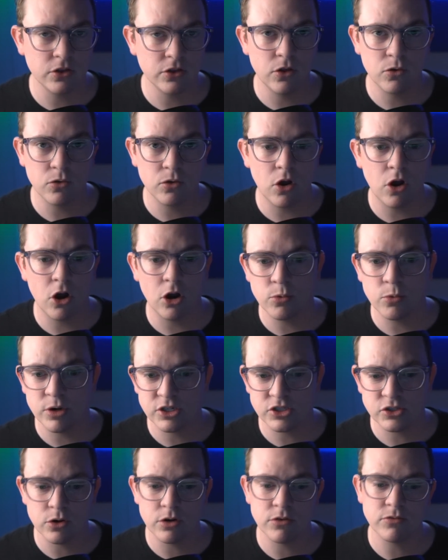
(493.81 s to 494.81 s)
your local
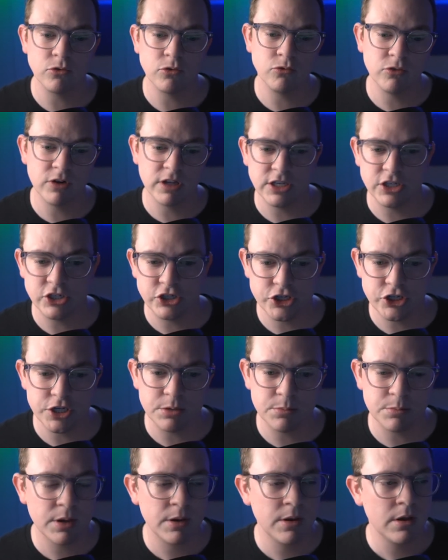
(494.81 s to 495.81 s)
hardware store for really
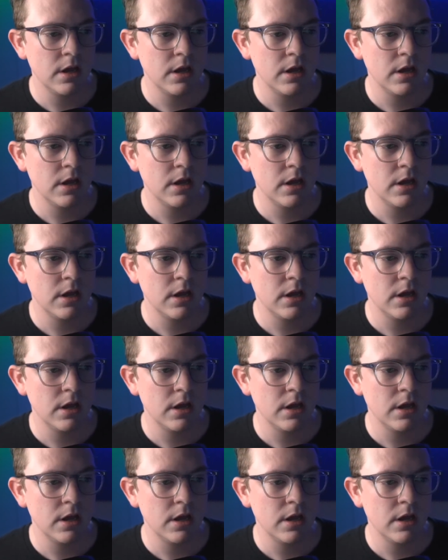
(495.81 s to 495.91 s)
cheap.